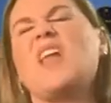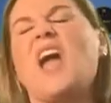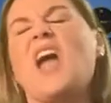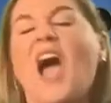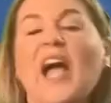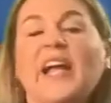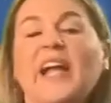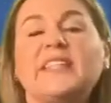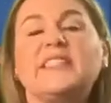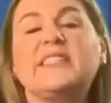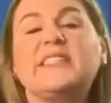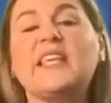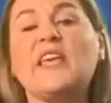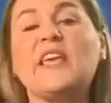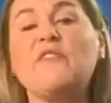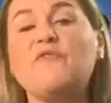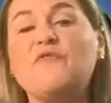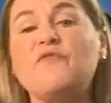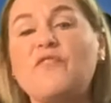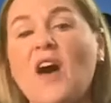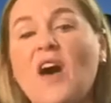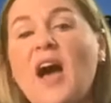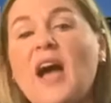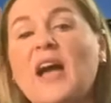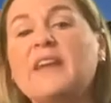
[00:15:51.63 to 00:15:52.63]
I'd say
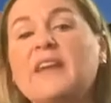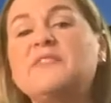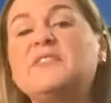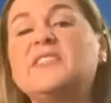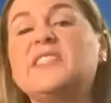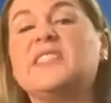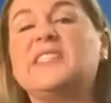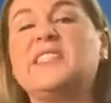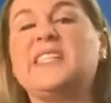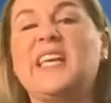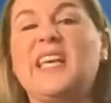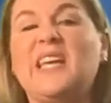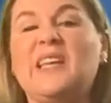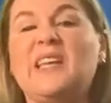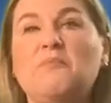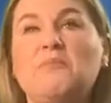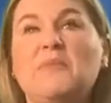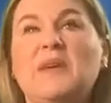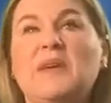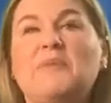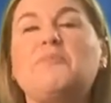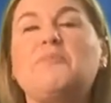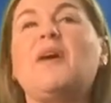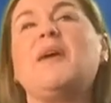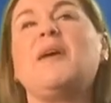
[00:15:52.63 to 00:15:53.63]
5 to 10
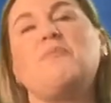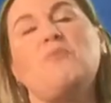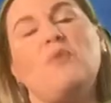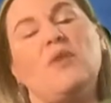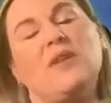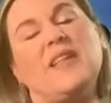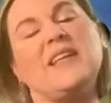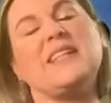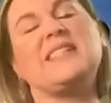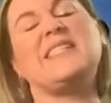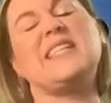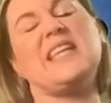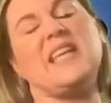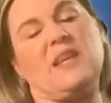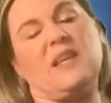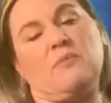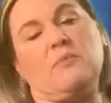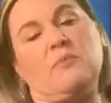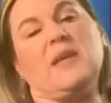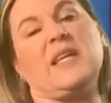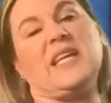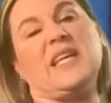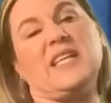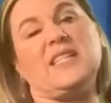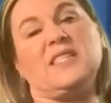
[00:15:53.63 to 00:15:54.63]
minutes, probably more like 10
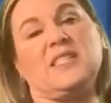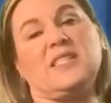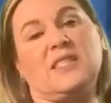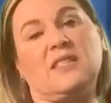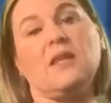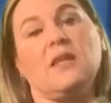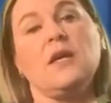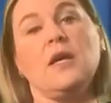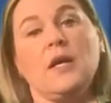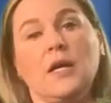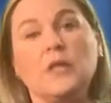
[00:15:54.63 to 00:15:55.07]
minutes